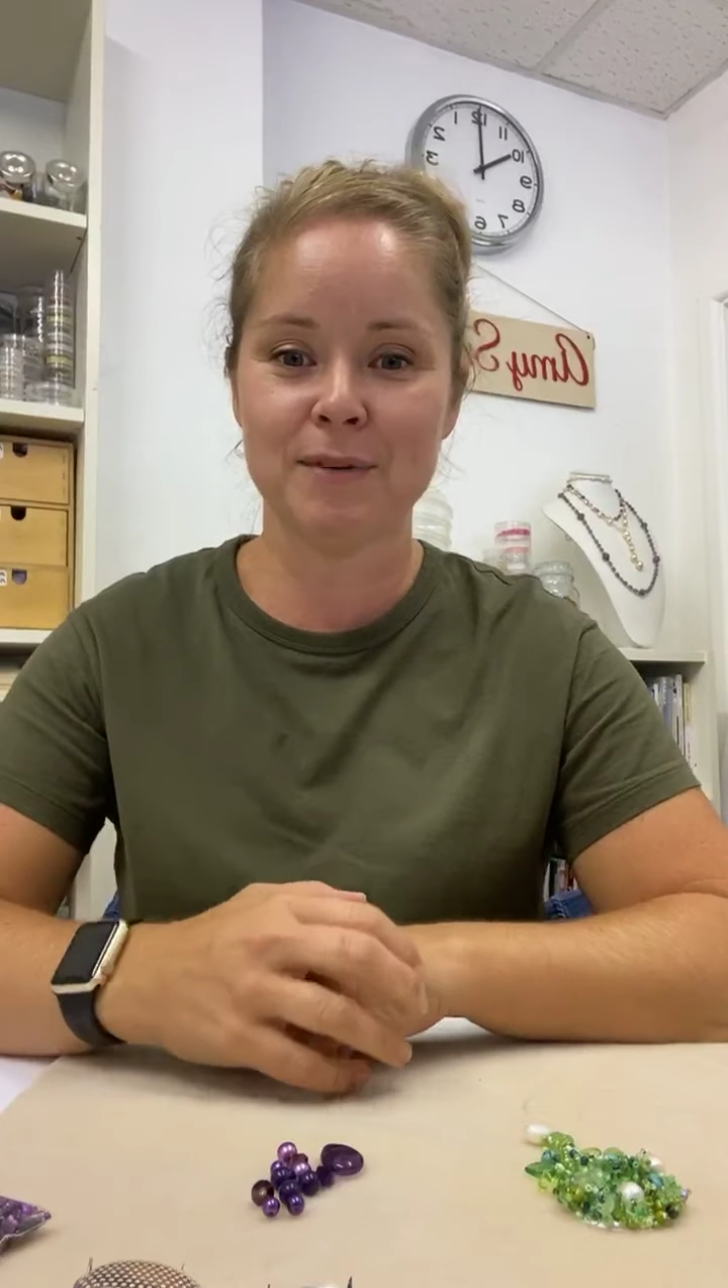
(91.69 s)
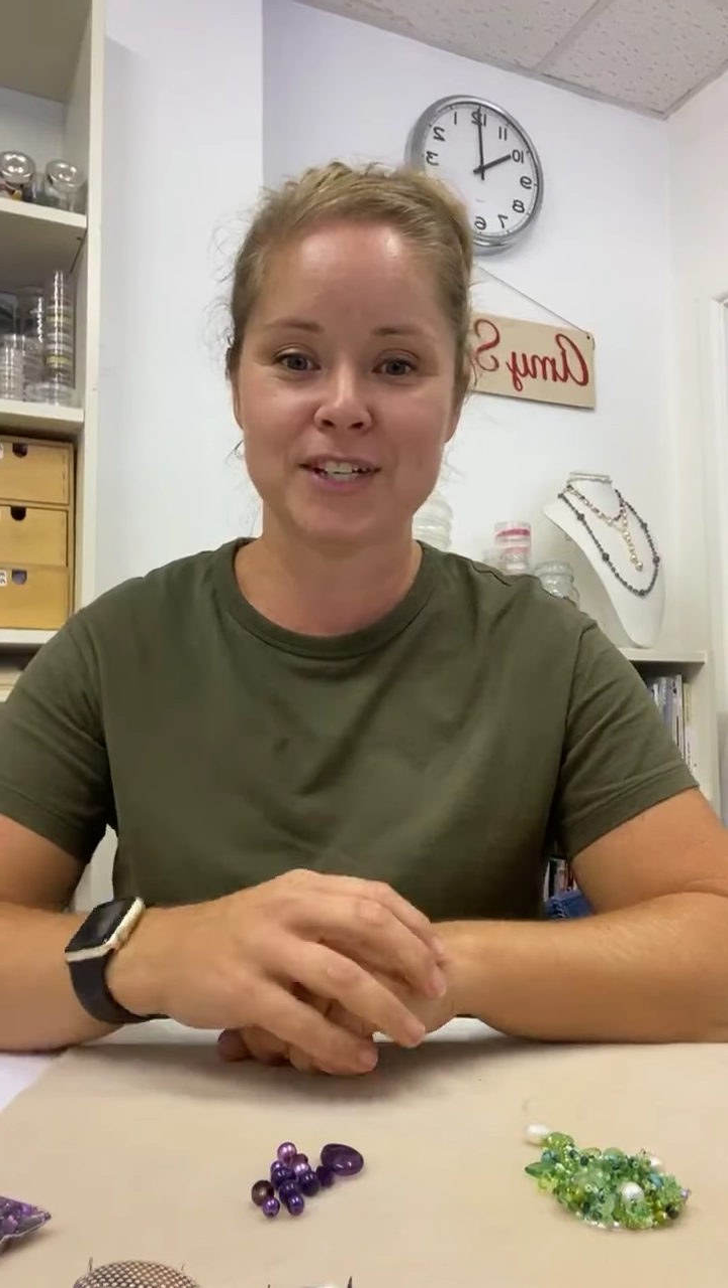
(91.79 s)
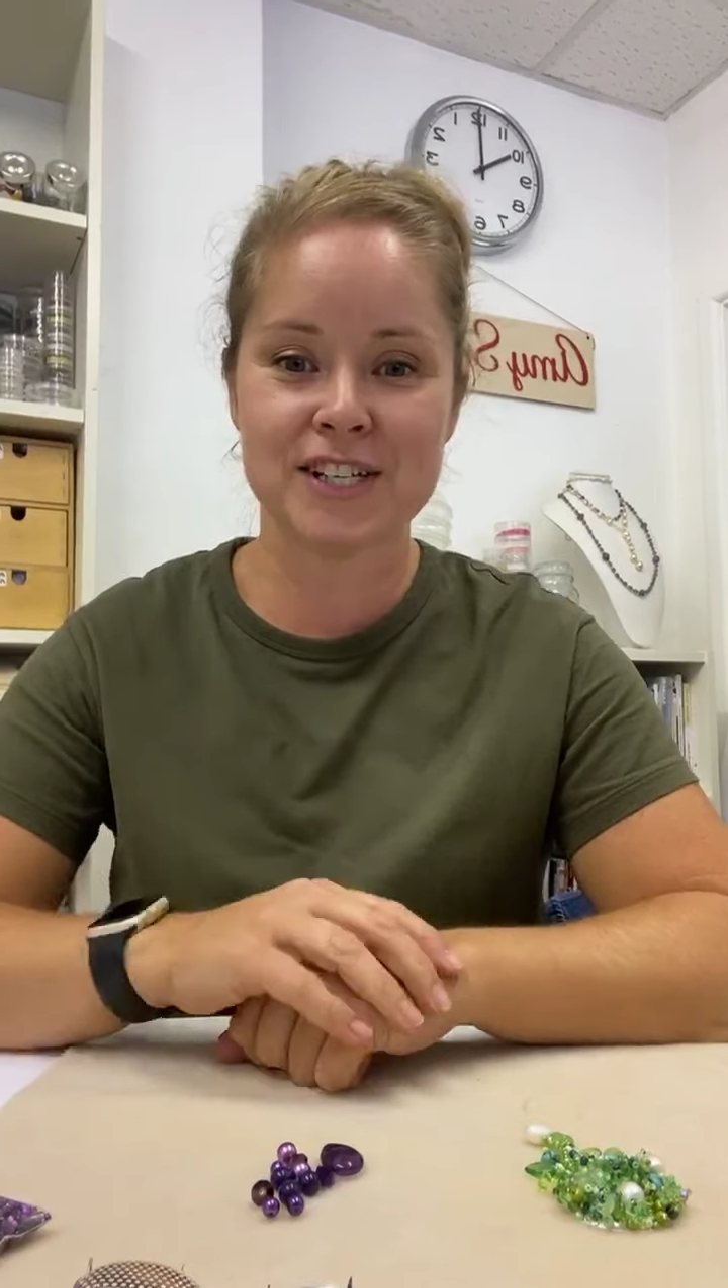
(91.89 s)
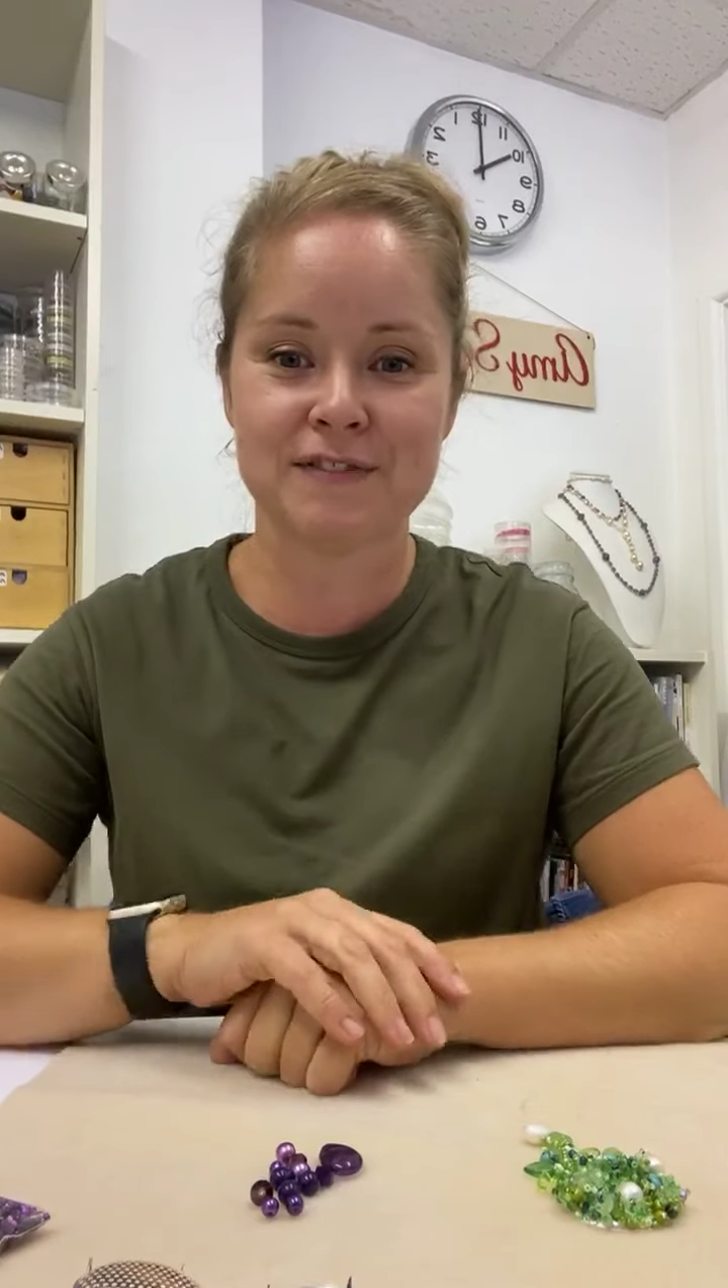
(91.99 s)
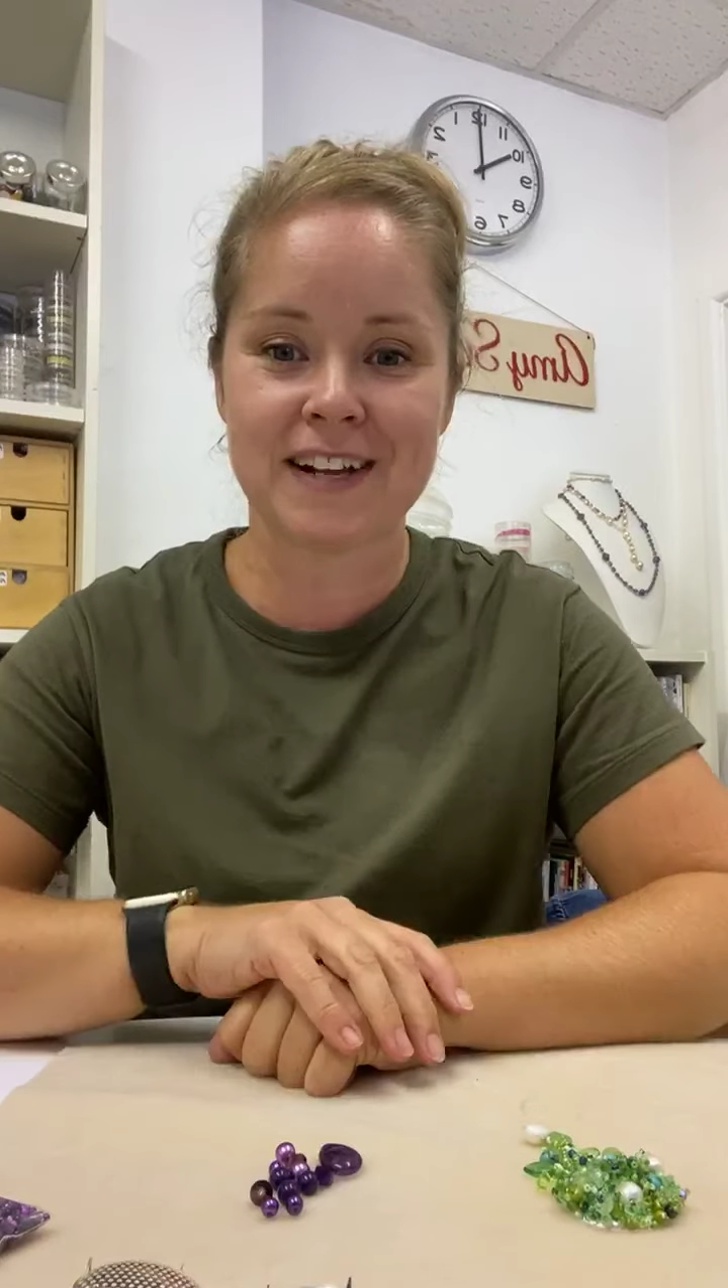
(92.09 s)

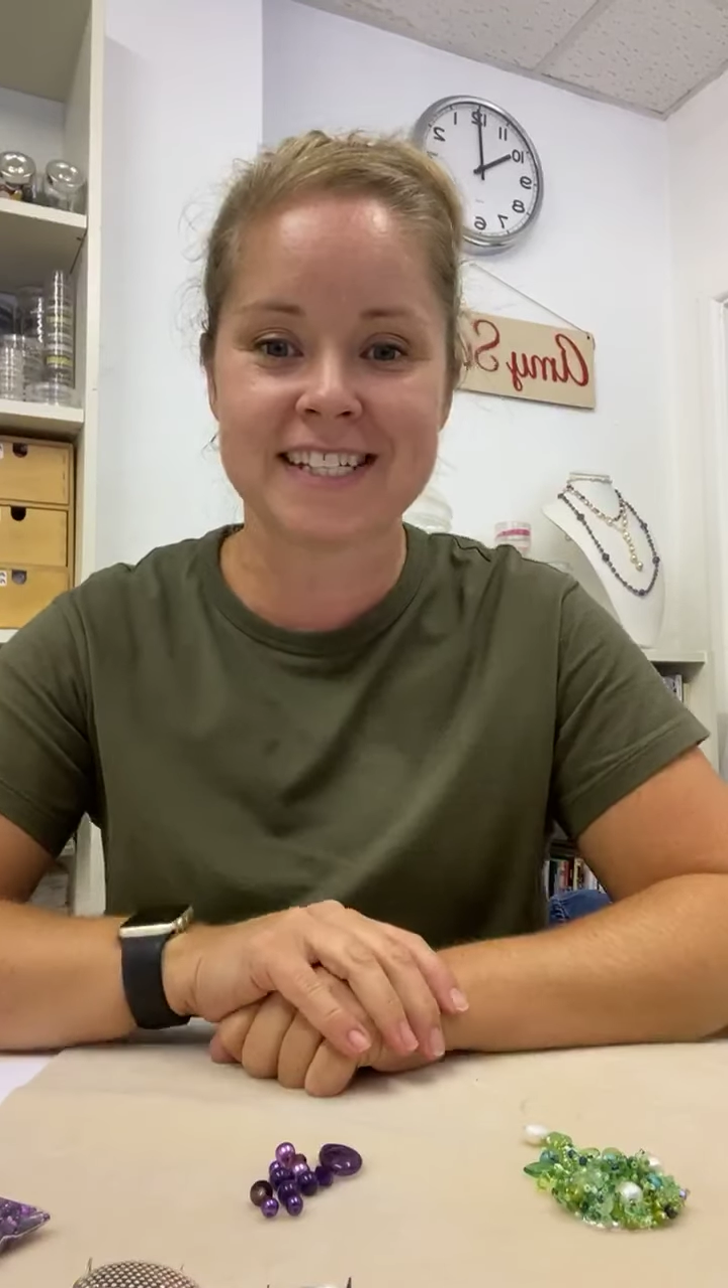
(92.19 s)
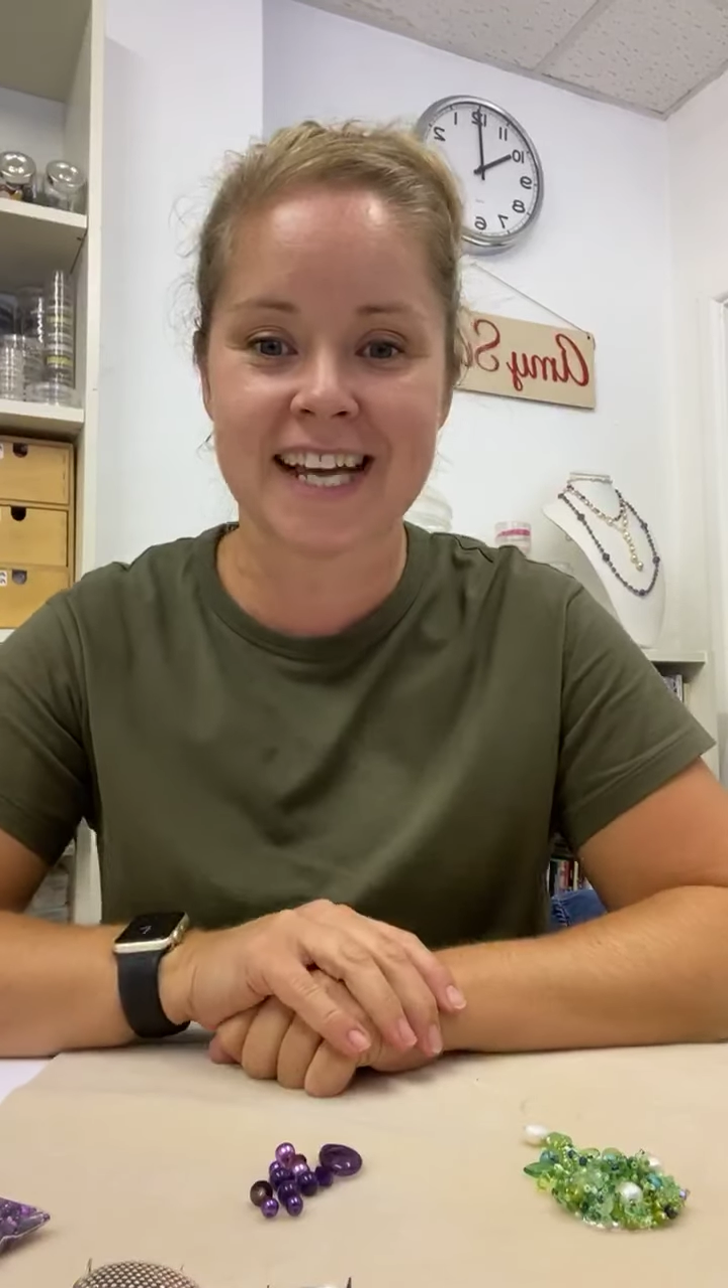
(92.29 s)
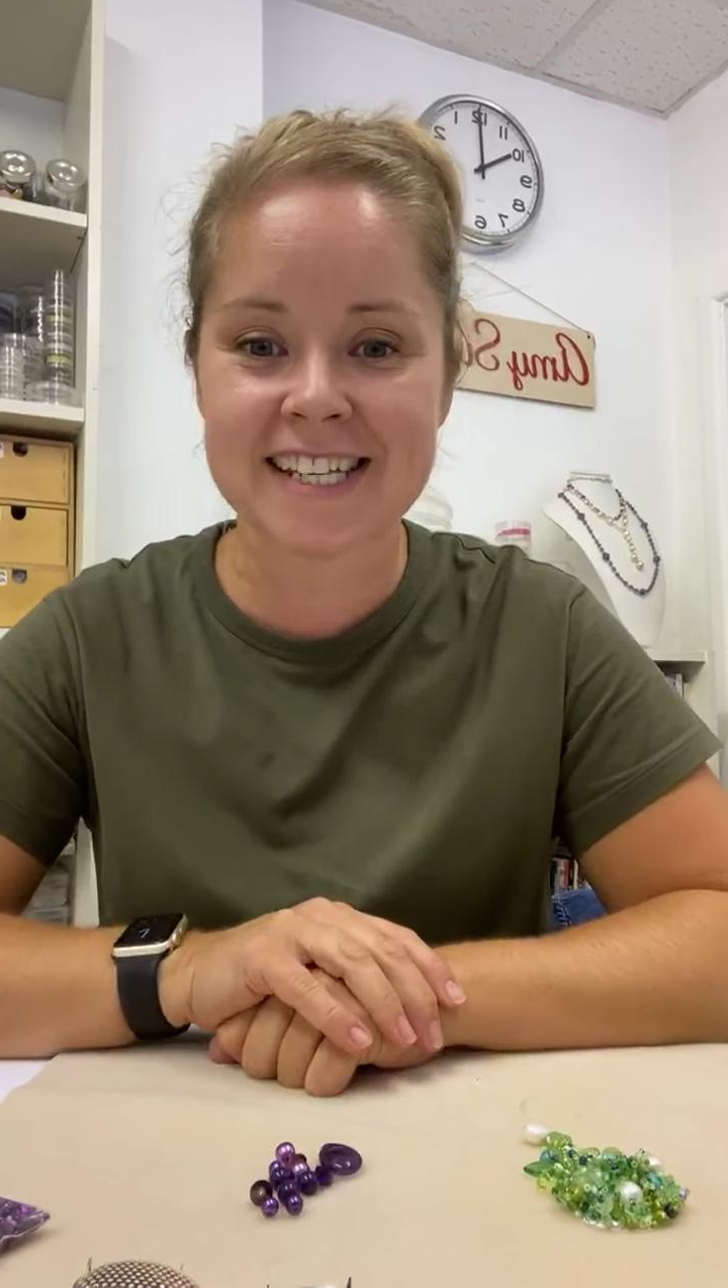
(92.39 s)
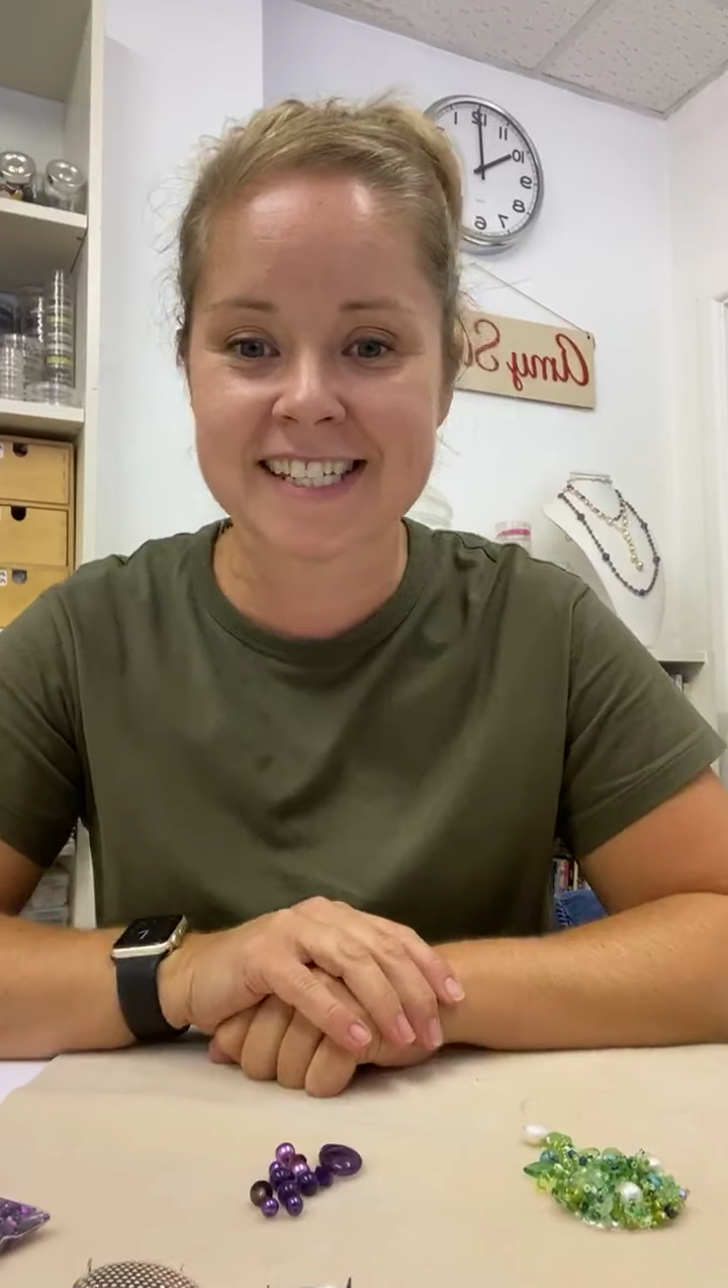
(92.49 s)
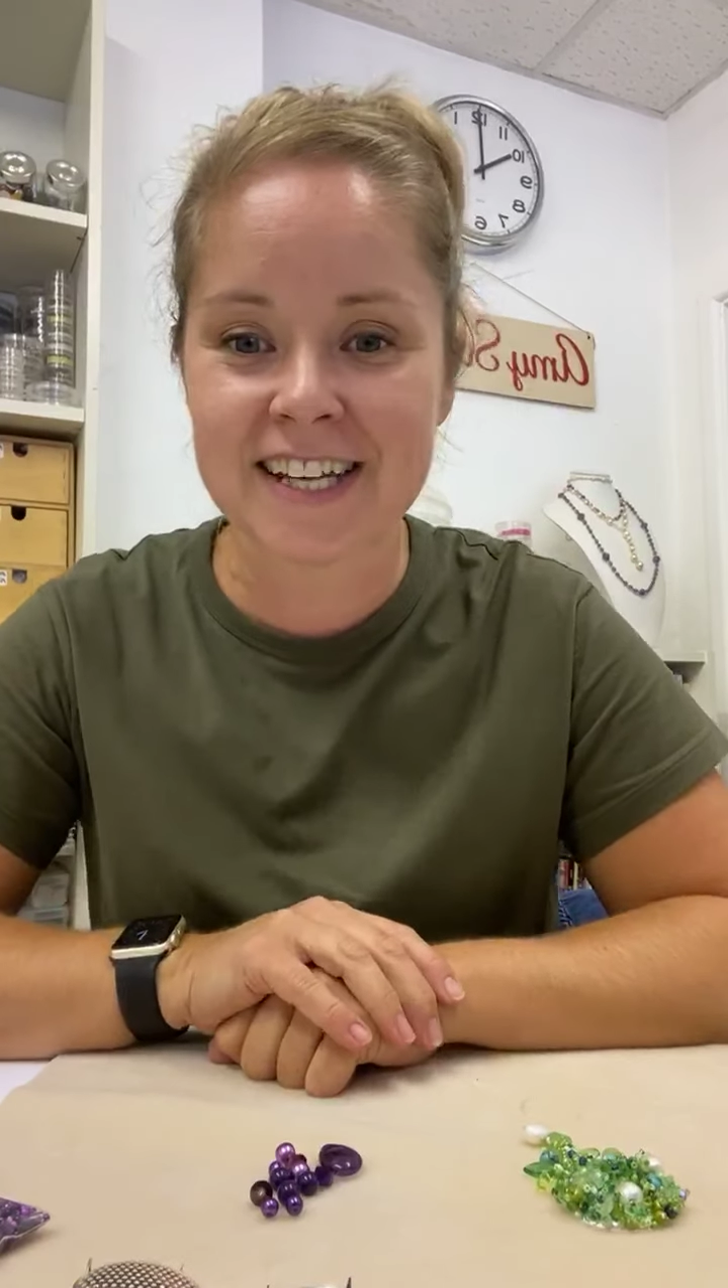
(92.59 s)
which is
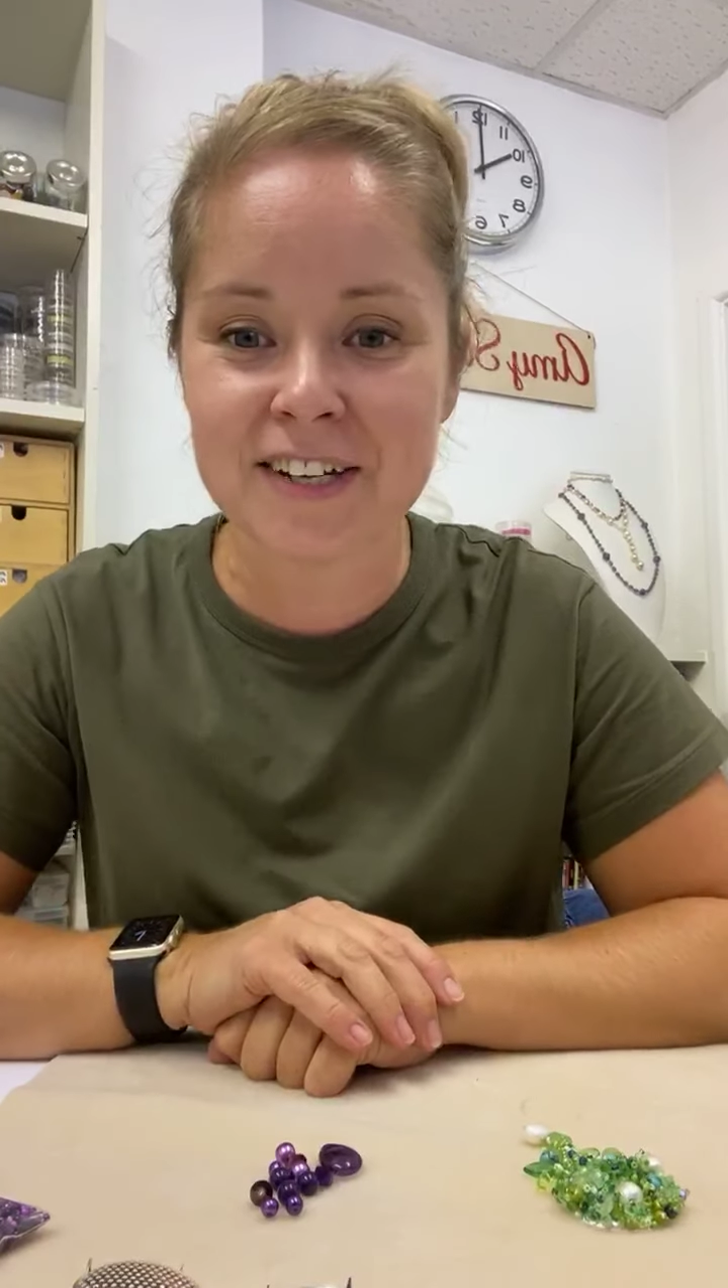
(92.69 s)
fantastic.